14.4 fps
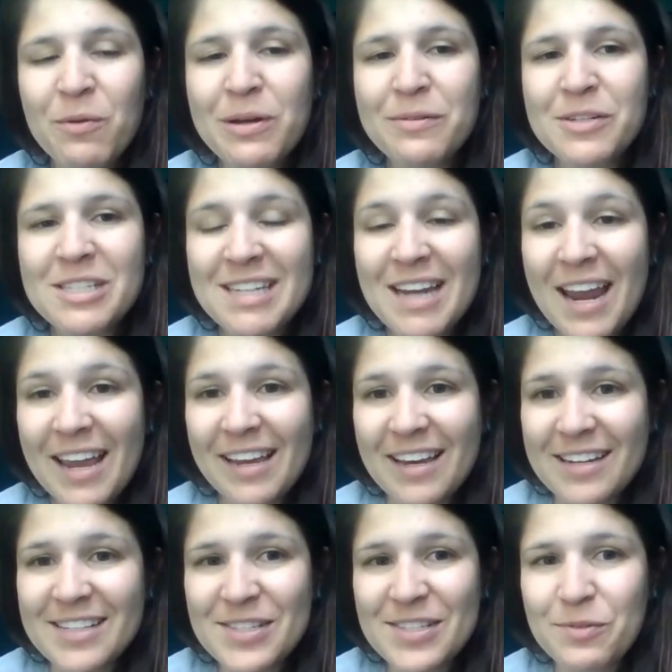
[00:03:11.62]
we were staying
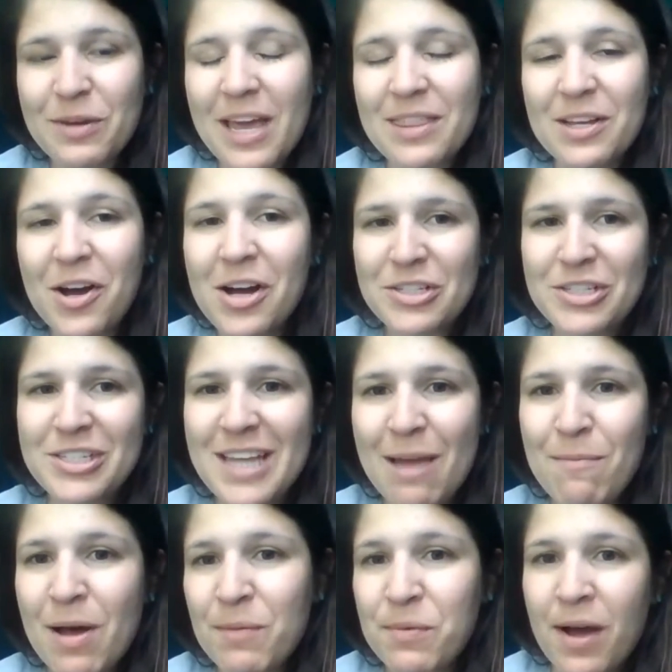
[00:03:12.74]
in. So we had the caution
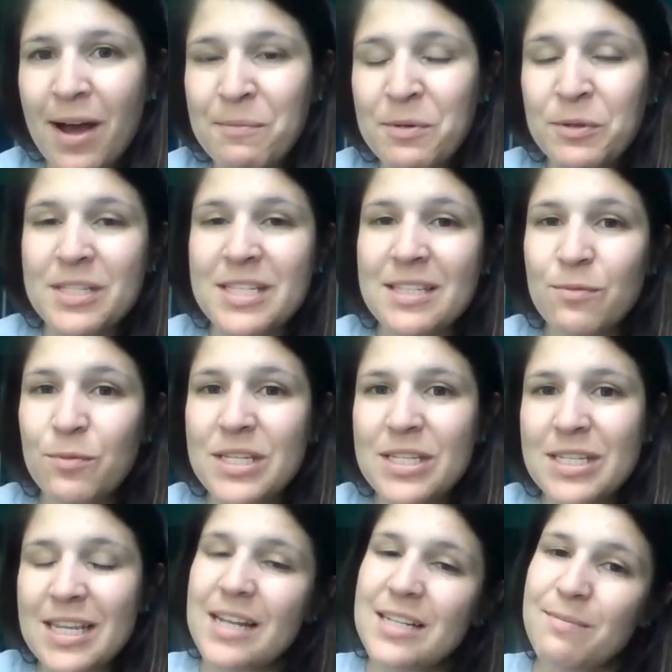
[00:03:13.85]
tape up and we
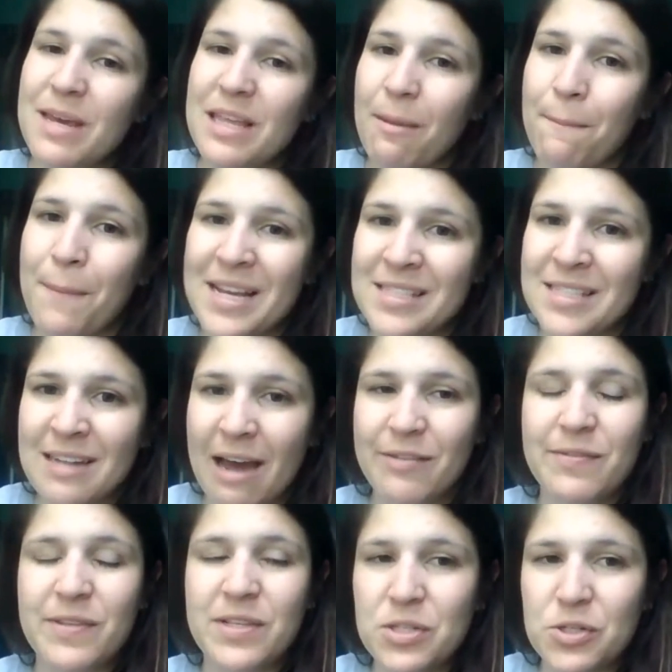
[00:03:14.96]
decided to make the best
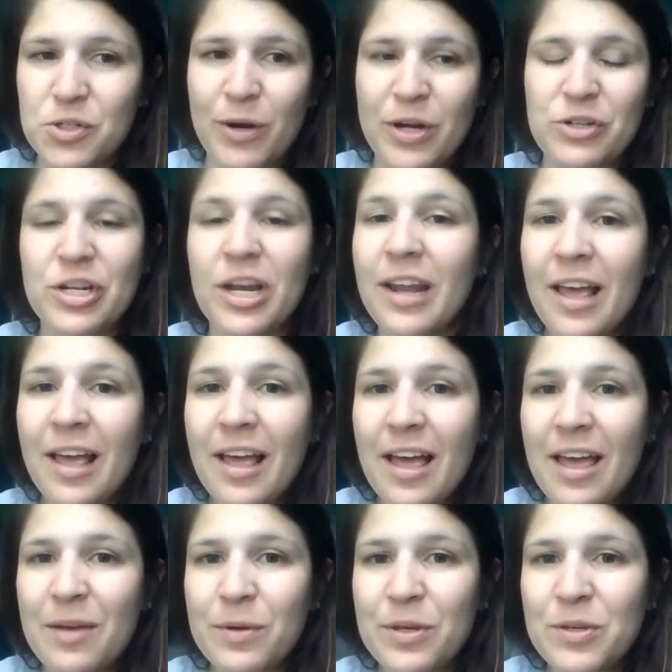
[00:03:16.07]
out of the situation.
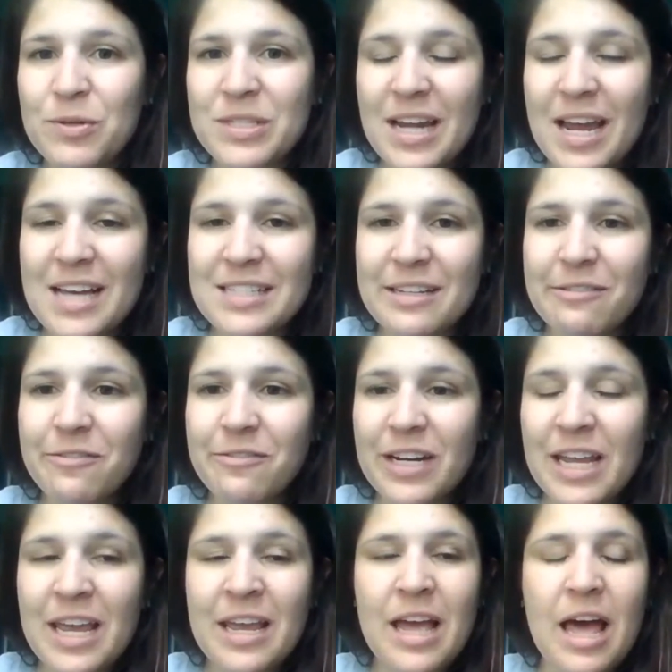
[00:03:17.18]
And we used it as a
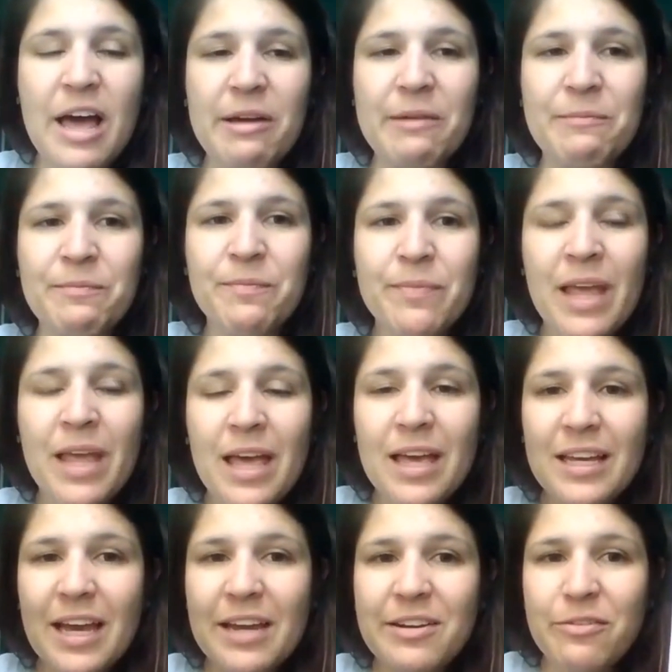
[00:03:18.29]
funny
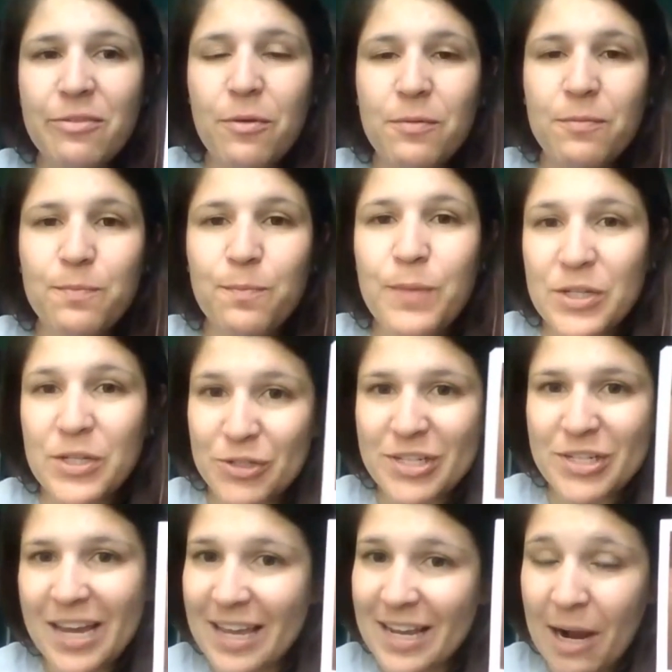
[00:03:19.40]
kind of
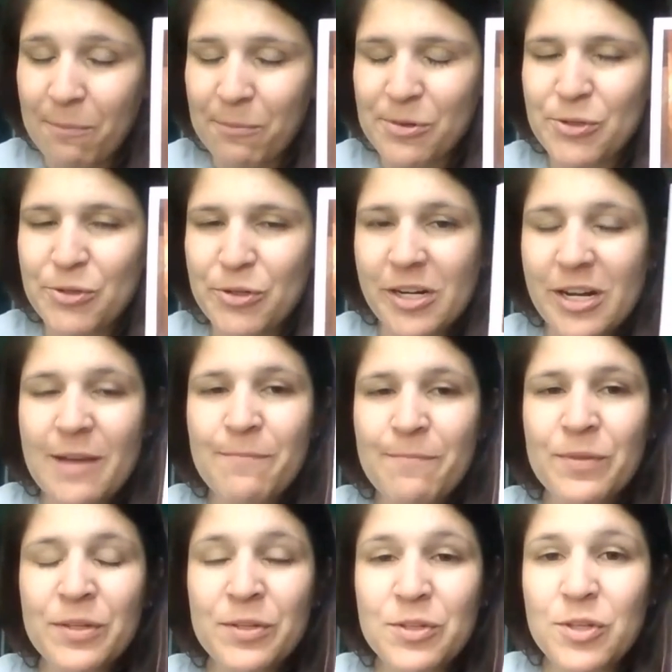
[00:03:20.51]
picture-taking opportunity.
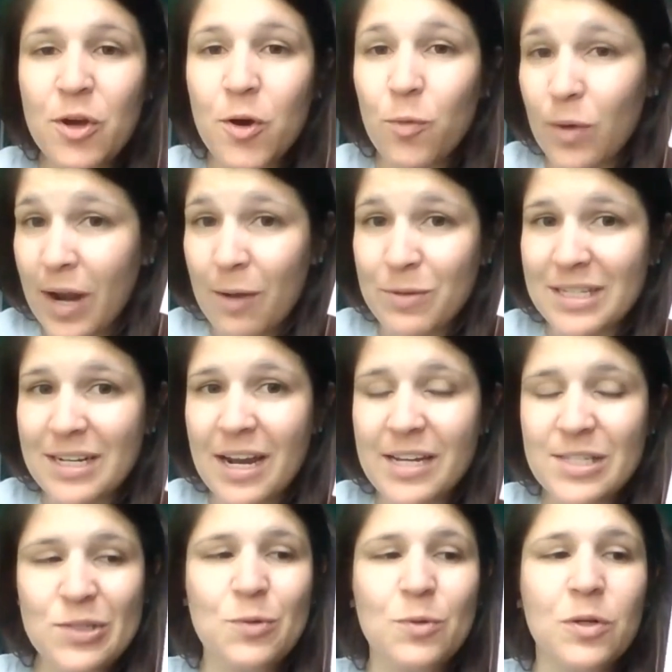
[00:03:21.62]
So when I was in
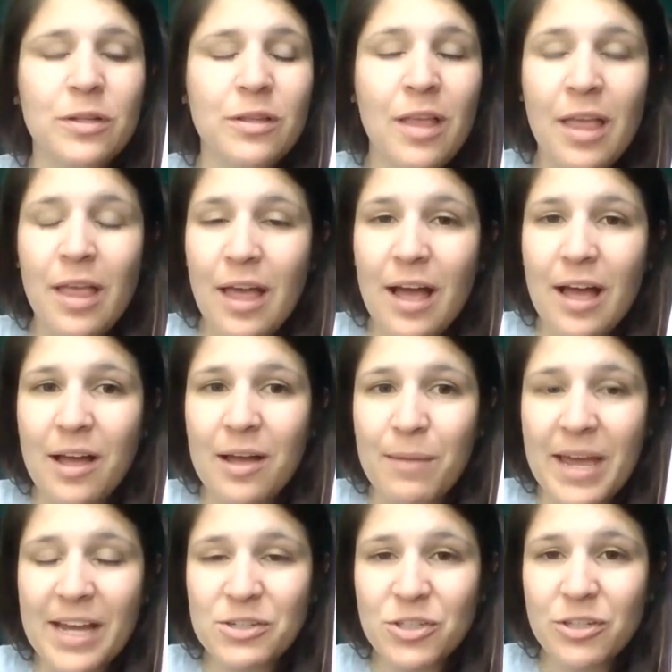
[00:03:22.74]
high school,
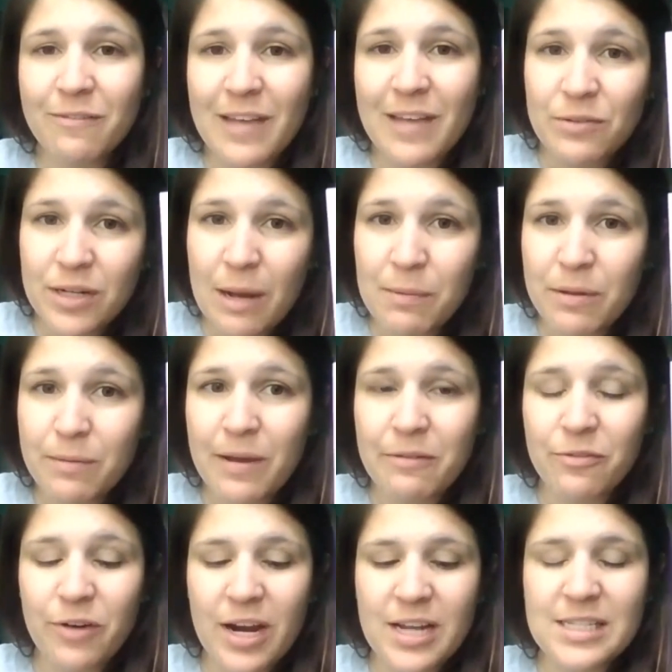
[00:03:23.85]
I actually found a couple of my
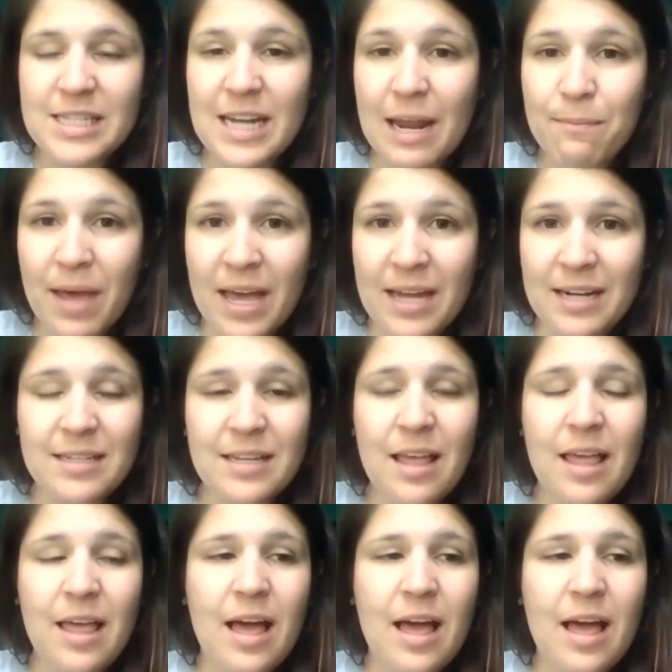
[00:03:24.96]
friends that I met